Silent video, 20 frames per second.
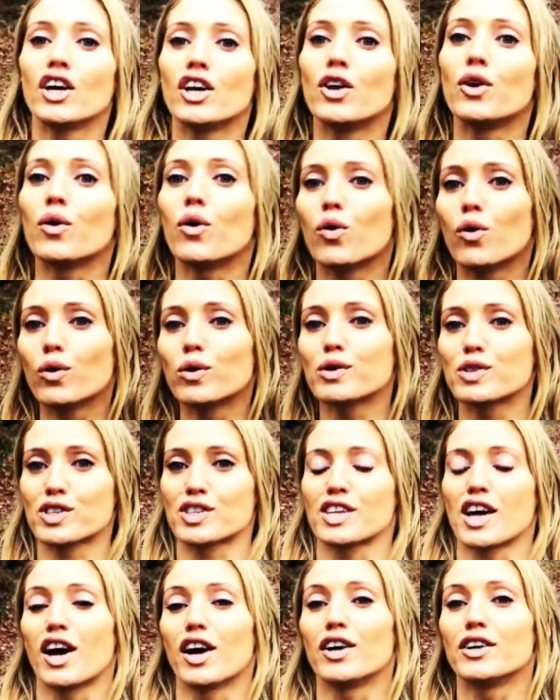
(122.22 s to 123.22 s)
you
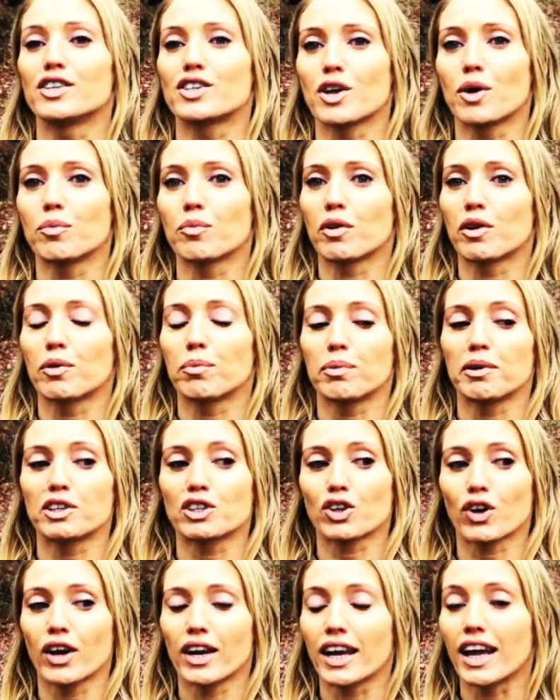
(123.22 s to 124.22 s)
also don't want to be
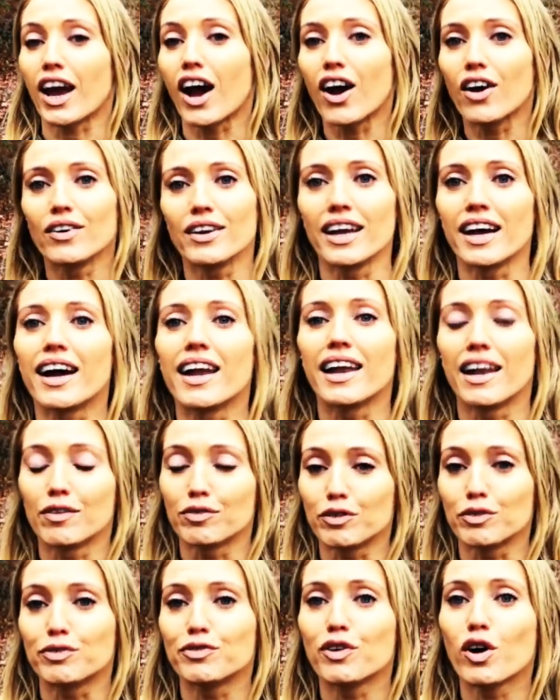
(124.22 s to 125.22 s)
training only at a
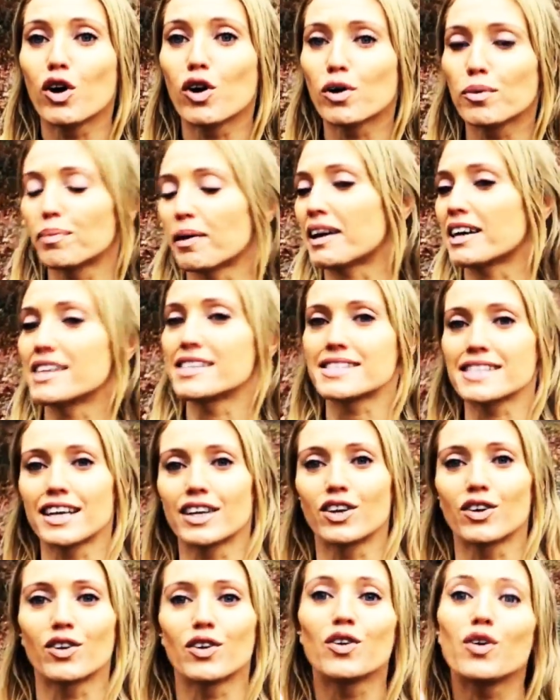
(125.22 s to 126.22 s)
level 4, because
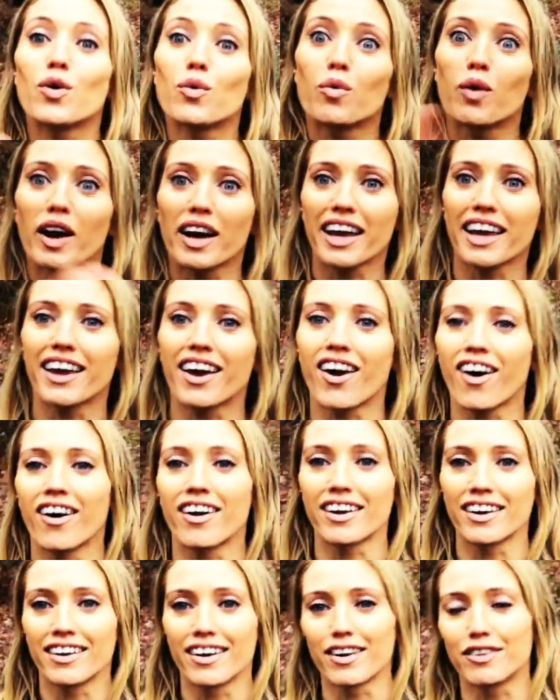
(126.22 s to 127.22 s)
then you're not working
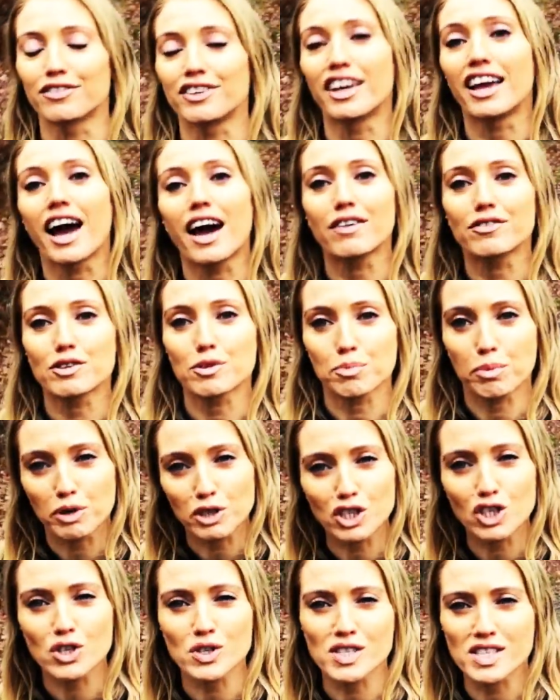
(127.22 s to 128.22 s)
hard enough. You have to
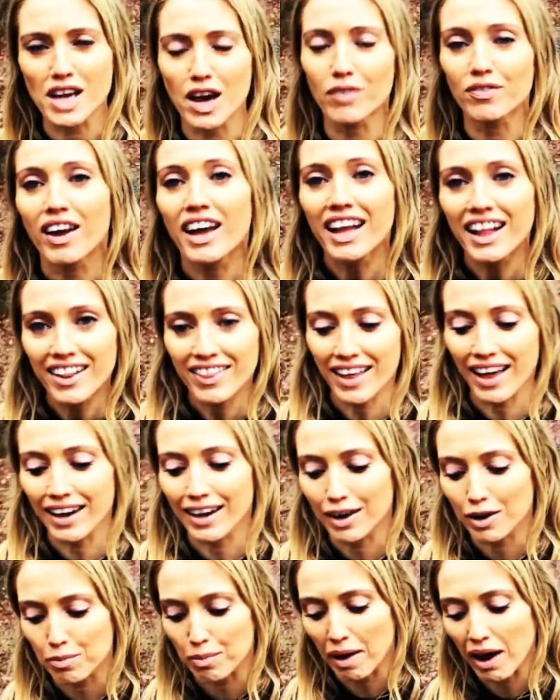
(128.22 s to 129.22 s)
push yourself that
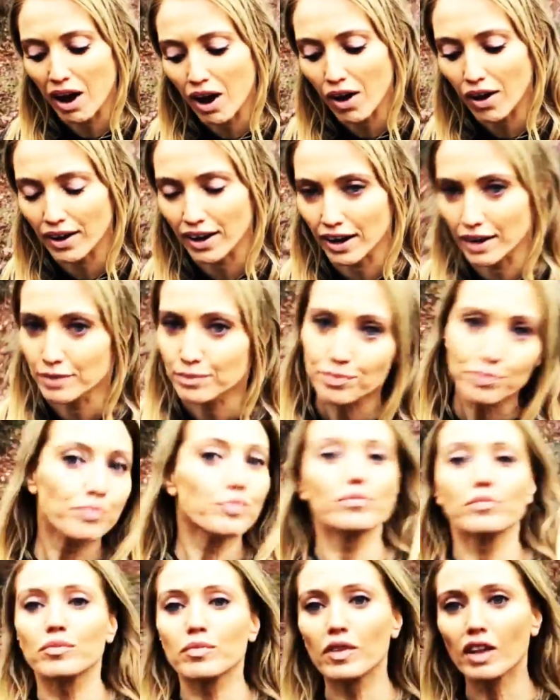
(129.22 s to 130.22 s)
little bit harder.
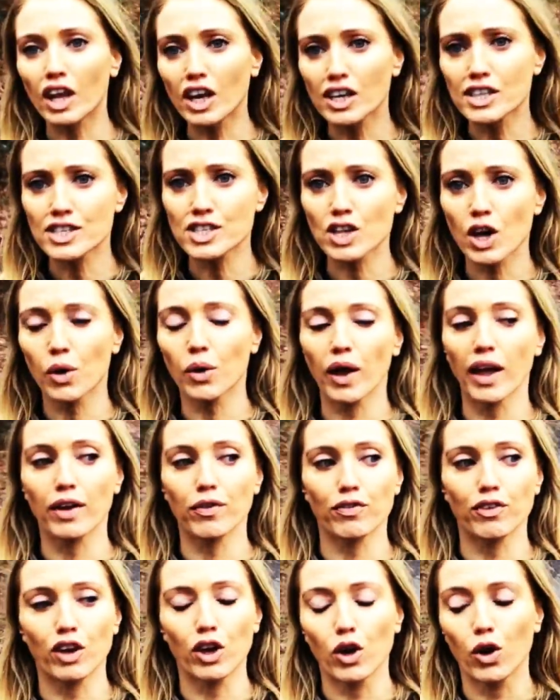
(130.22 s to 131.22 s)
So
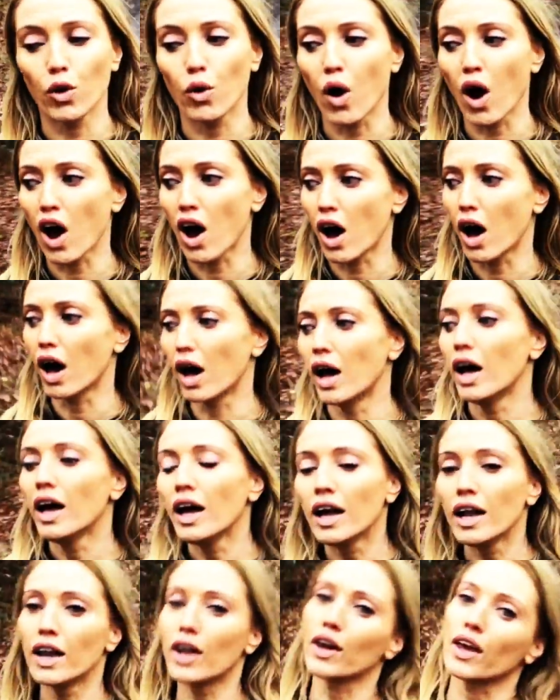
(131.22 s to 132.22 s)
if you are
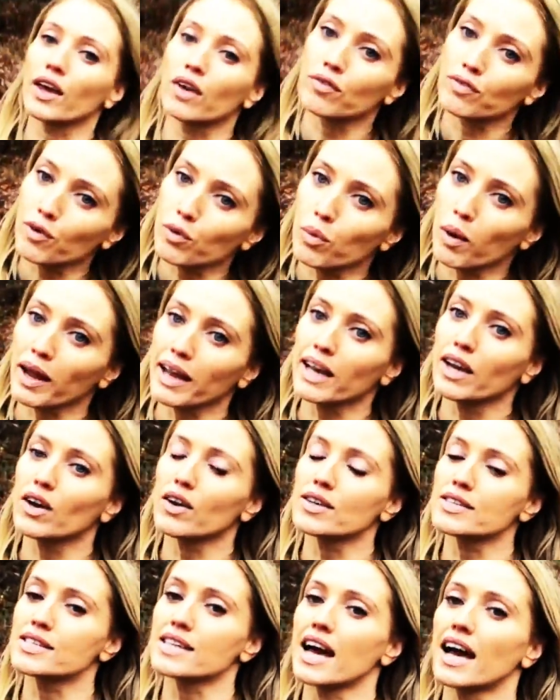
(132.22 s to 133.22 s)
looking for weight
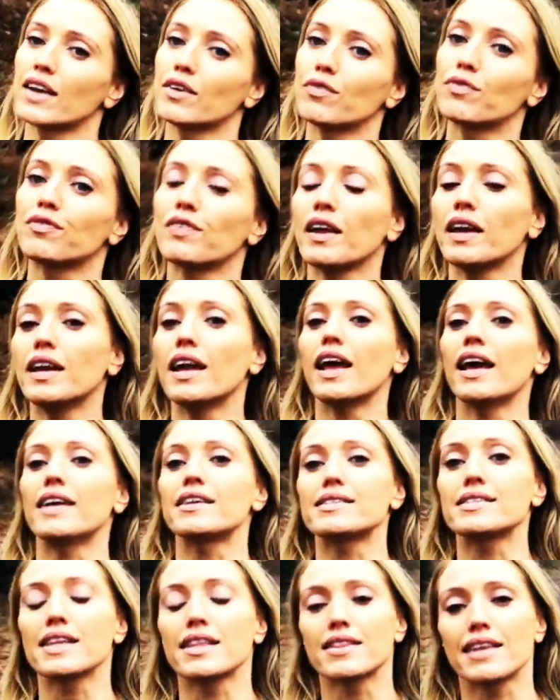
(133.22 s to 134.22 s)
loss and
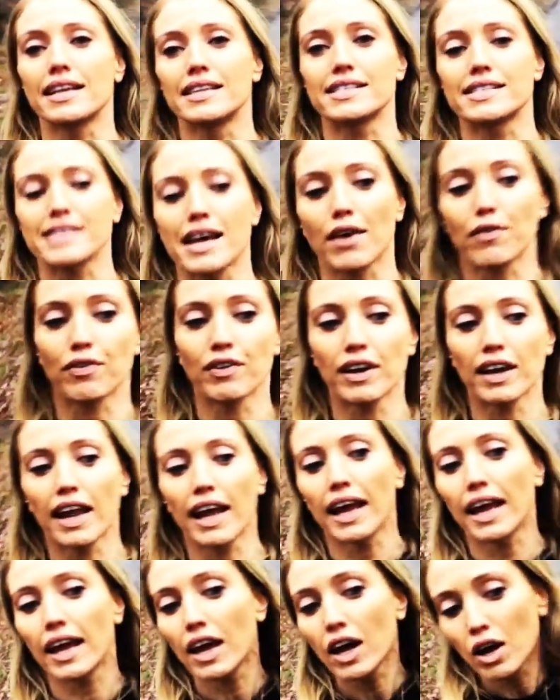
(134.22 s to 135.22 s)
fitness, then
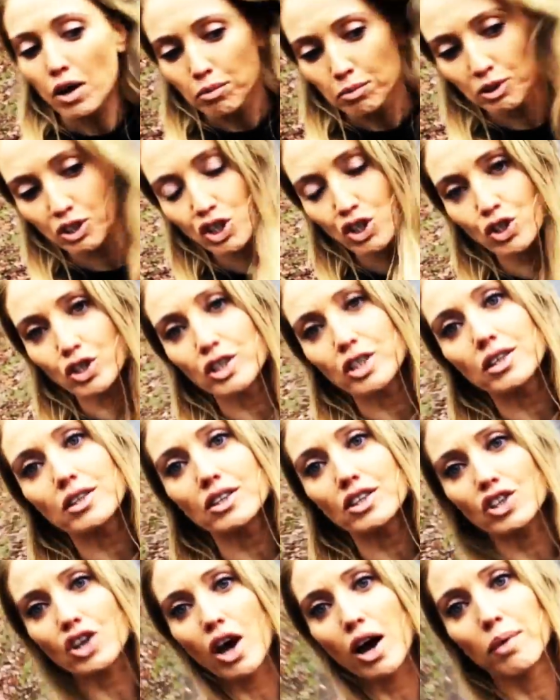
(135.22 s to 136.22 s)
definitely majority
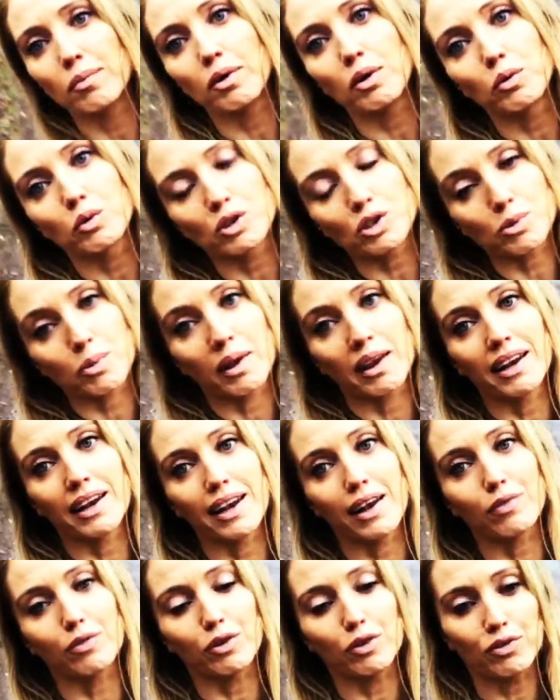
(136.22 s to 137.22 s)
of the time you want to be in a
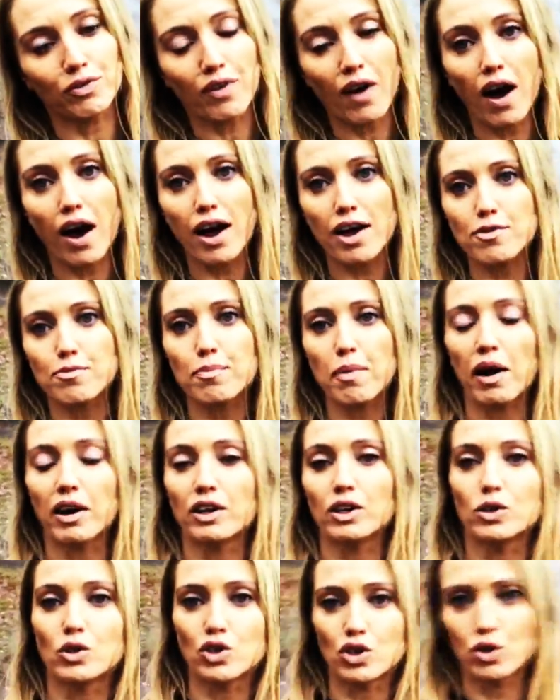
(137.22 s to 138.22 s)
level 5,
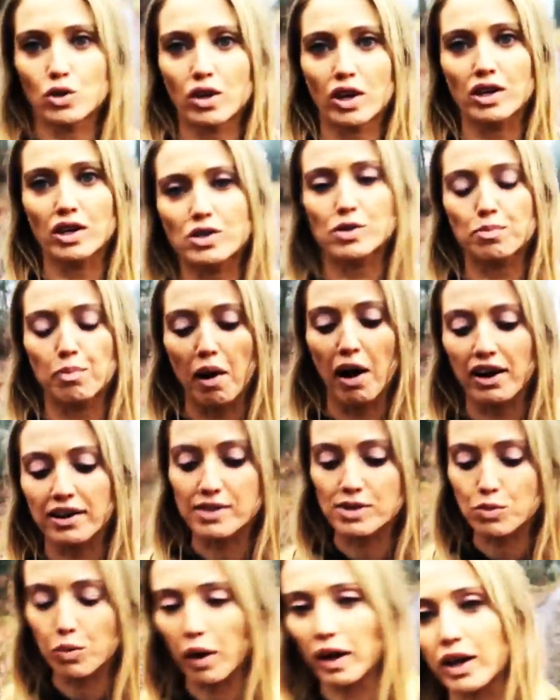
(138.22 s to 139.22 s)
but you do those
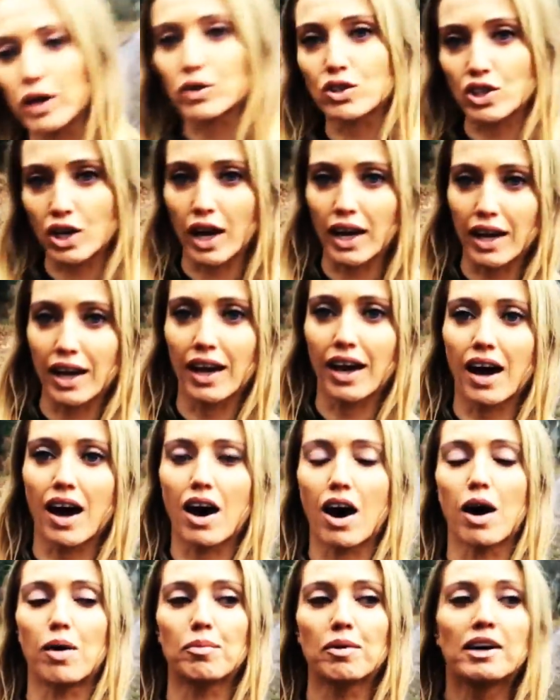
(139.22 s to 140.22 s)
bursts where you're taking it
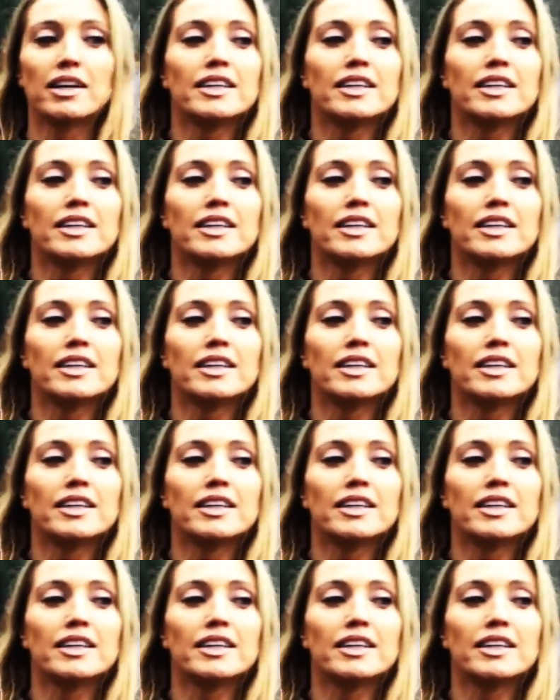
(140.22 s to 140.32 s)
up